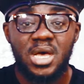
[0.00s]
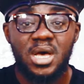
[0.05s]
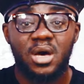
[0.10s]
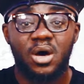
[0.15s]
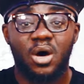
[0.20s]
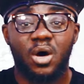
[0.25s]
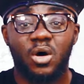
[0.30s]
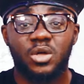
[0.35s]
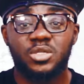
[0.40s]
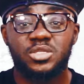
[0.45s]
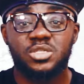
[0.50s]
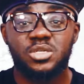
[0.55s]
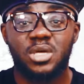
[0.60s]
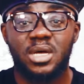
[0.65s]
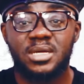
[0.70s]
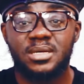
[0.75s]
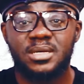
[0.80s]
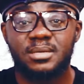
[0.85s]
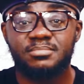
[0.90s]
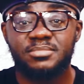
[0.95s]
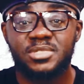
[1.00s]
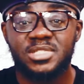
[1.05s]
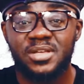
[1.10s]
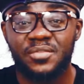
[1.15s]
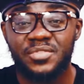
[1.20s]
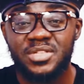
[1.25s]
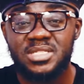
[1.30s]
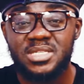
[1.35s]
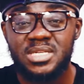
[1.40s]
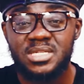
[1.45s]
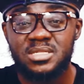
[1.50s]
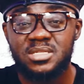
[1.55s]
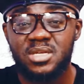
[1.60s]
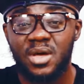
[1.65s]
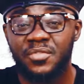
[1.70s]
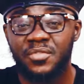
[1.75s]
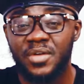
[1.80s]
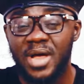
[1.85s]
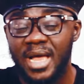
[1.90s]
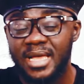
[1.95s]
or um, 17th
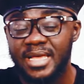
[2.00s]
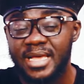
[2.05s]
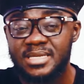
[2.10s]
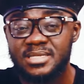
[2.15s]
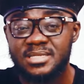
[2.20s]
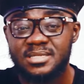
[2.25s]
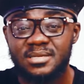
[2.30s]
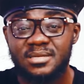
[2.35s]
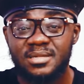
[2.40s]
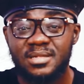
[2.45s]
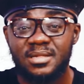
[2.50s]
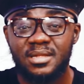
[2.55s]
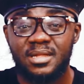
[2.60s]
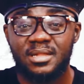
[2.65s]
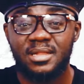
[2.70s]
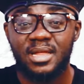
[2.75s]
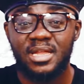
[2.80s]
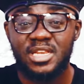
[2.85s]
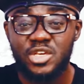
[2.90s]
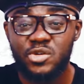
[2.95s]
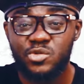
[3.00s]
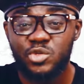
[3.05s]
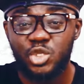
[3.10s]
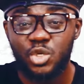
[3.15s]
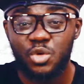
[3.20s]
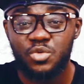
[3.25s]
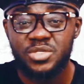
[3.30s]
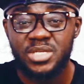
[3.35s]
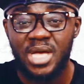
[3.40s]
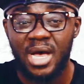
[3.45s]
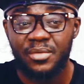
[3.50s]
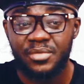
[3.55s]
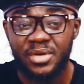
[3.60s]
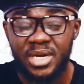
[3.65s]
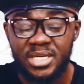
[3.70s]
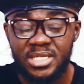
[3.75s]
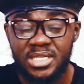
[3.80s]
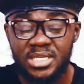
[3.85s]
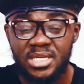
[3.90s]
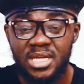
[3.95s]
of August, the new shows are
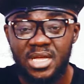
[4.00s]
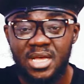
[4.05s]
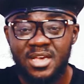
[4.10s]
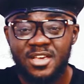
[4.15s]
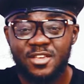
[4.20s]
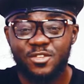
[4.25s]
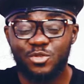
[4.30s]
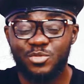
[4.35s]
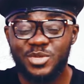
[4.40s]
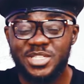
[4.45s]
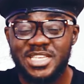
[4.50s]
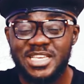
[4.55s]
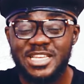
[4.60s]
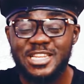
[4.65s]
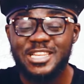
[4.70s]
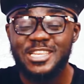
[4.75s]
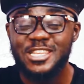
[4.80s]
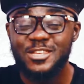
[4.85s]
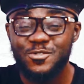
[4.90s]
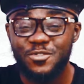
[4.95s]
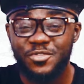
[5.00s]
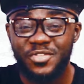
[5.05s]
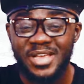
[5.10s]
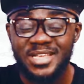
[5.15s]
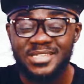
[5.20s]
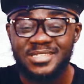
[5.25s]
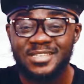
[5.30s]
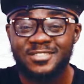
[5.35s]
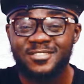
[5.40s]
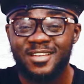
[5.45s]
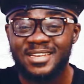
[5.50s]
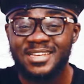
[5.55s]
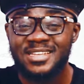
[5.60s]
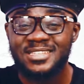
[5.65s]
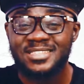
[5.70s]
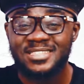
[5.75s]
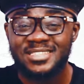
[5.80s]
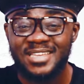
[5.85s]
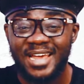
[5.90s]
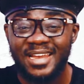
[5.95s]
ready. You'll be seeing new faces on
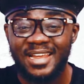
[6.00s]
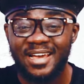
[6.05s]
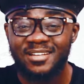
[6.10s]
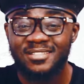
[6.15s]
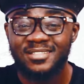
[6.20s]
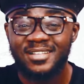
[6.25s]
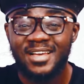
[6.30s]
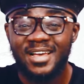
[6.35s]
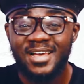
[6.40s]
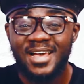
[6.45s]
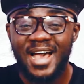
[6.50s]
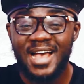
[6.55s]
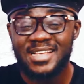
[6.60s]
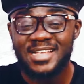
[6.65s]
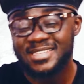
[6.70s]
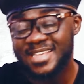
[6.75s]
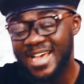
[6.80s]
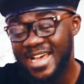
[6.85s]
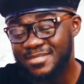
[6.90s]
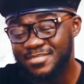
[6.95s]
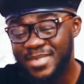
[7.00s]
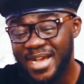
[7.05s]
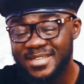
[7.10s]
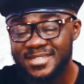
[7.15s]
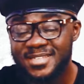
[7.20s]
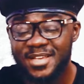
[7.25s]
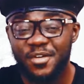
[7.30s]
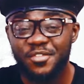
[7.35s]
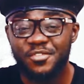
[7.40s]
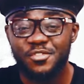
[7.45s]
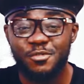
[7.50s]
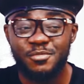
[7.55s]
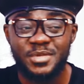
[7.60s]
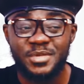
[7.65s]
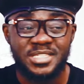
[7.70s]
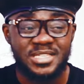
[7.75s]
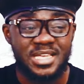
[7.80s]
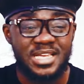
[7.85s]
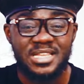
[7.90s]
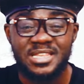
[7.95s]
this channel. Aside myself, you'll be
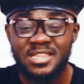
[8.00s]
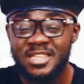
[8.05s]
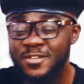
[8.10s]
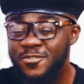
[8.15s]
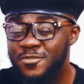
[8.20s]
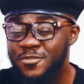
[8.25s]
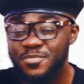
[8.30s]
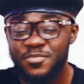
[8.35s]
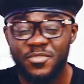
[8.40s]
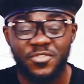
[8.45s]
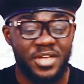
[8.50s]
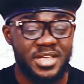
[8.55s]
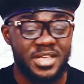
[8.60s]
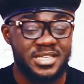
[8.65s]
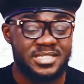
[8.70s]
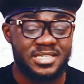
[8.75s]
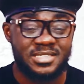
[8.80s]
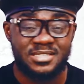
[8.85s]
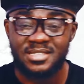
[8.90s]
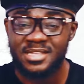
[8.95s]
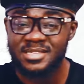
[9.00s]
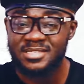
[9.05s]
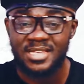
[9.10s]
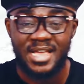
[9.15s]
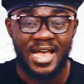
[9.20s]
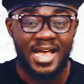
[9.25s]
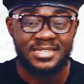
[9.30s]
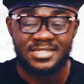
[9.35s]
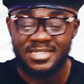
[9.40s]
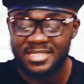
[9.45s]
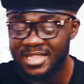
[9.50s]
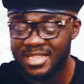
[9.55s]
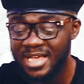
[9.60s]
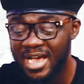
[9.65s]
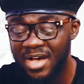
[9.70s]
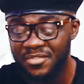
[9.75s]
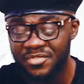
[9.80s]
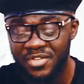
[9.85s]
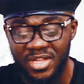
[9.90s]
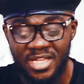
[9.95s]
seeing new faces discussed in the
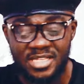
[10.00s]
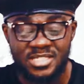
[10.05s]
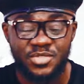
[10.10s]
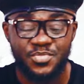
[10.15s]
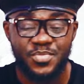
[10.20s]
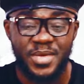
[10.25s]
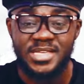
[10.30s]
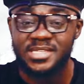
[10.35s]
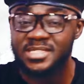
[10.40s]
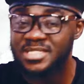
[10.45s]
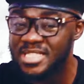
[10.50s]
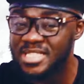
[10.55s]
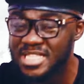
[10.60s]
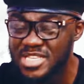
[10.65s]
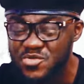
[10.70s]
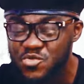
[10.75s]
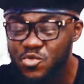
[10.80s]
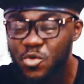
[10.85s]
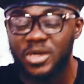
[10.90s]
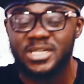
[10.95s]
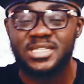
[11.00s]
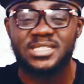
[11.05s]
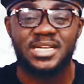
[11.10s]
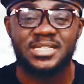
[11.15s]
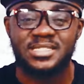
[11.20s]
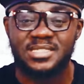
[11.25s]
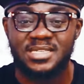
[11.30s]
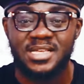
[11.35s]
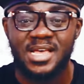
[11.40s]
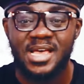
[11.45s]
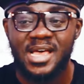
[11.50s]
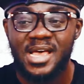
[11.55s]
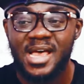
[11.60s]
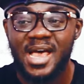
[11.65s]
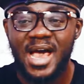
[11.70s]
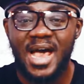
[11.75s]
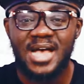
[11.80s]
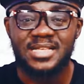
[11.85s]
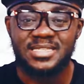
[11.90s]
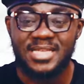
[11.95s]
African space, new content
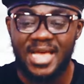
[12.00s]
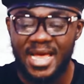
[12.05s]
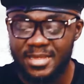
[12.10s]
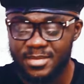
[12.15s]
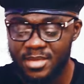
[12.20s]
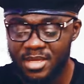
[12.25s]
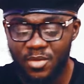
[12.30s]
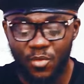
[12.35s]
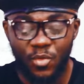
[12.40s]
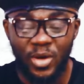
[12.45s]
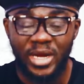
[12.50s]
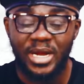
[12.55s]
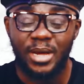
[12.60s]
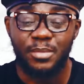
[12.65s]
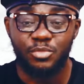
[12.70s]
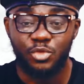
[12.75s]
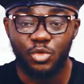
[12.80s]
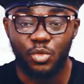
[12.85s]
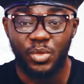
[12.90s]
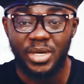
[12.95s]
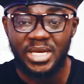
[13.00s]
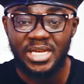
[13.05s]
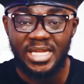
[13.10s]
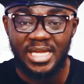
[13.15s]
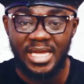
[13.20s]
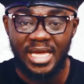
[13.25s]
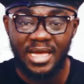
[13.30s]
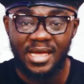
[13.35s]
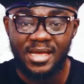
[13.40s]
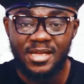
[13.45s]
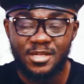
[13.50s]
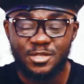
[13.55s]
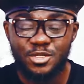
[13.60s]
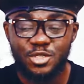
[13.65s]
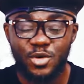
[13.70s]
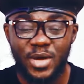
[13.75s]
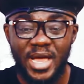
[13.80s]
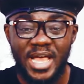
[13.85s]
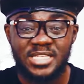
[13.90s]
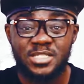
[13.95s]
aside what I'm doing here.
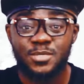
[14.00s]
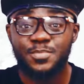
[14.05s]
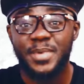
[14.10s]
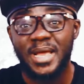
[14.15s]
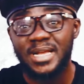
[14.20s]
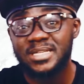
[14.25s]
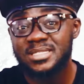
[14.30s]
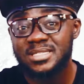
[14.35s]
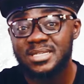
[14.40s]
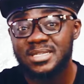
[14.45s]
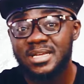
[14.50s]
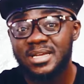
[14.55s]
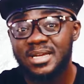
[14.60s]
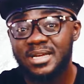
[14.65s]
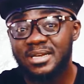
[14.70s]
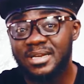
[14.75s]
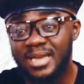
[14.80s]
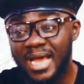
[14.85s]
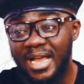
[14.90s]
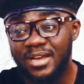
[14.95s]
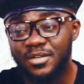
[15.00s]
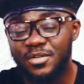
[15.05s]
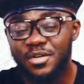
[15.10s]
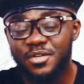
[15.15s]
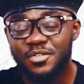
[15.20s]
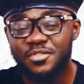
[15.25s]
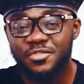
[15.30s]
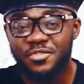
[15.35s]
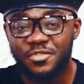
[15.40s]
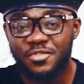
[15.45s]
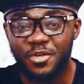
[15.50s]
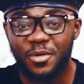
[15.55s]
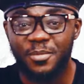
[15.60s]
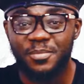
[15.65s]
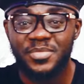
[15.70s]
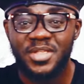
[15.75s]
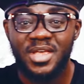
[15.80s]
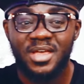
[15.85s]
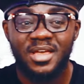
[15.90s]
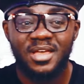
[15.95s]
So expect that
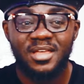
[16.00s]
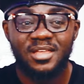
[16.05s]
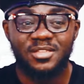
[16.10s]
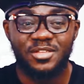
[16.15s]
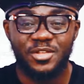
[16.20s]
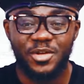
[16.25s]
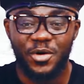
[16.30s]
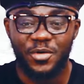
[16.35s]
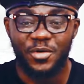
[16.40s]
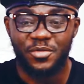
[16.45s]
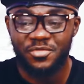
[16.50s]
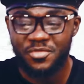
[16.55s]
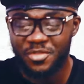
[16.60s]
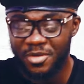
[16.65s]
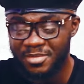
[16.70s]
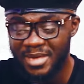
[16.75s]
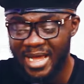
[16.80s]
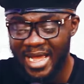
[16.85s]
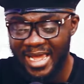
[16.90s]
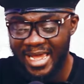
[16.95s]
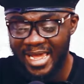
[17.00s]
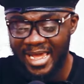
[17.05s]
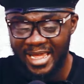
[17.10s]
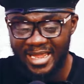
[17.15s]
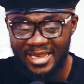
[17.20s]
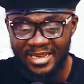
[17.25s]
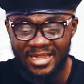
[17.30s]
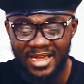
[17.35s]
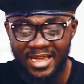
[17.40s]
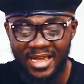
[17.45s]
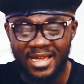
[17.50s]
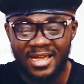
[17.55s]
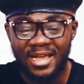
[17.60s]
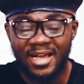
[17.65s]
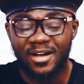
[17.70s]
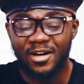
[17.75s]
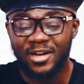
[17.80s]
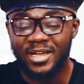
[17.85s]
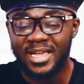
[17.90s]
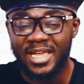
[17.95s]
from you know, from my end.
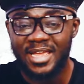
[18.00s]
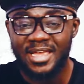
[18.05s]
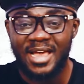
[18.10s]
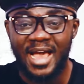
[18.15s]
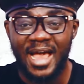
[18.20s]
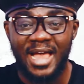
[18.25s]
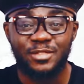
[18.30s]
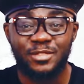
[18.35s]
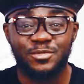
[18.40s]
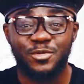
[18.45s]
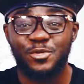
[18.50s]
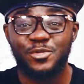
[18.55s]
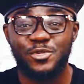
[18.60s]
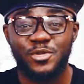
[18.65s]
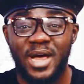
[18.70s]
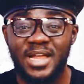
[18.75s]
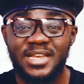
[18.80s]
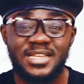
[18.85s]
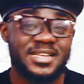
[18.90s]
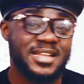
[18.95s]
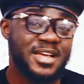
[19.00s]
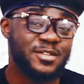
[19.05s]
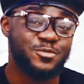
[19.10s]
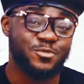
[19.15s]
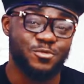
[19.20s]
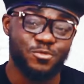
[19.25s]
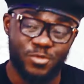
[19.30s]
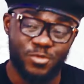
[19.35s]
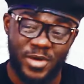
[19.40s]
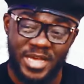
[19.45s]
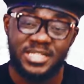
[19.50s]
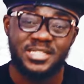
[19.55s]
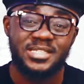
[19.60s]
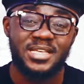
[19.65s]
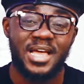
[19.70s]
Okay, I told you I needed to wait